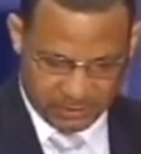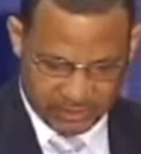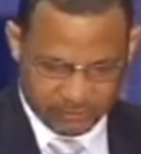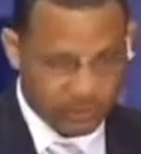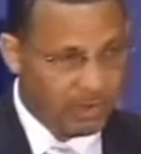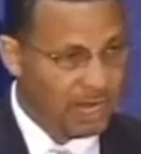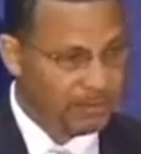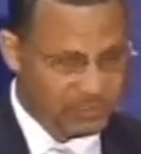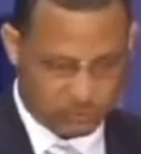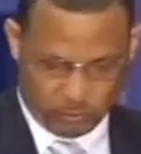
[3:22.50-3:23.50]
These
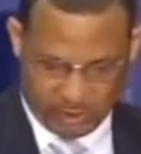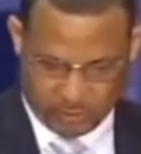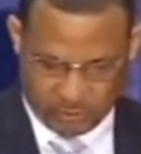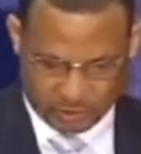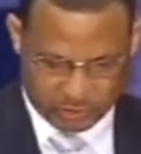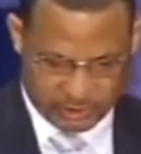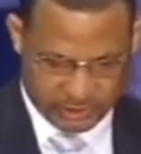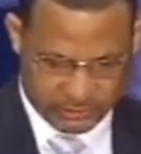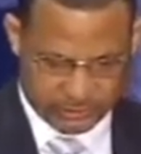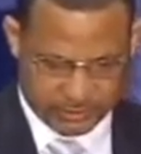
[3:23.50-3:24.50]
requirements will not
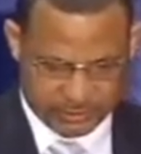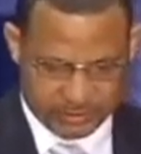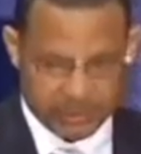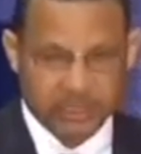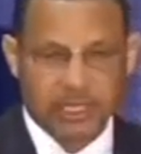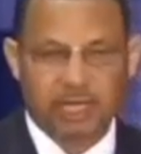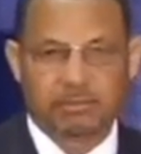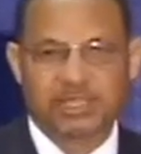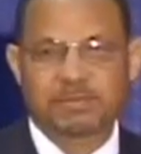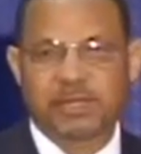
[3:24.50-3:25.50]
change
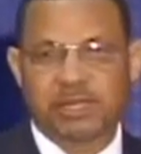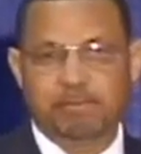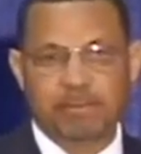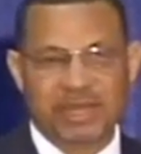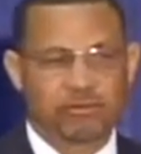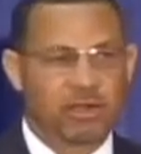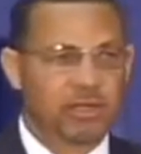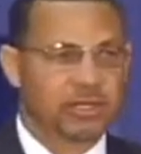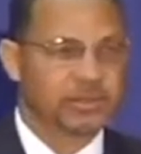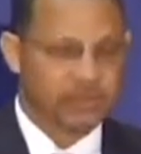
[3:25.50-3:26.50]
and must be the
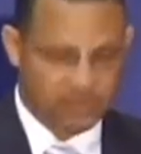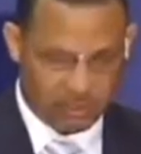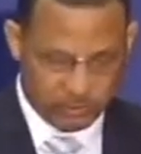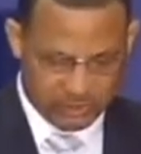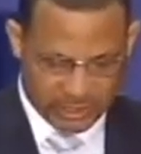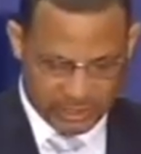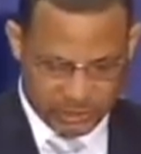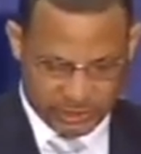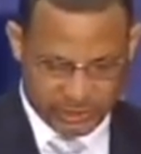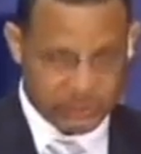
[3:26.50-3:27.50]
bedrock on which
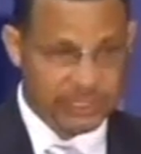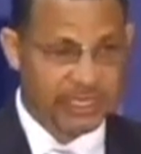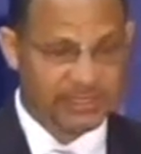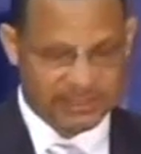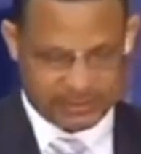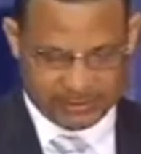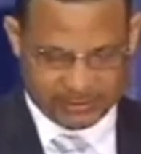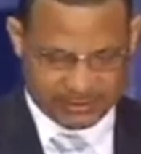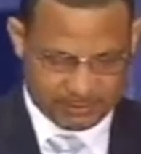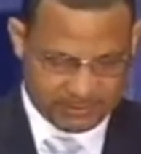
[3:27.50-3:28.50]
any change in the existing
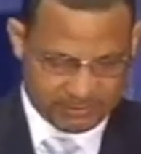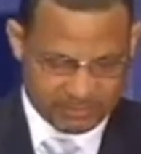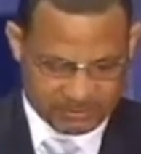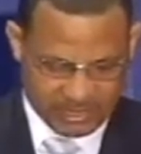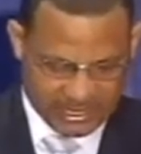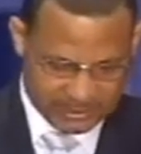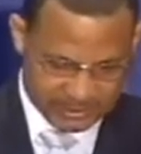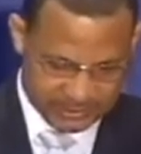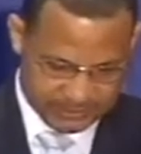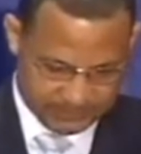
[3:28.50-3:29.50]
systems must be
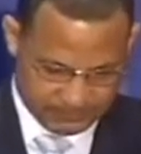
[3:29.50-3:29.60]
anchored.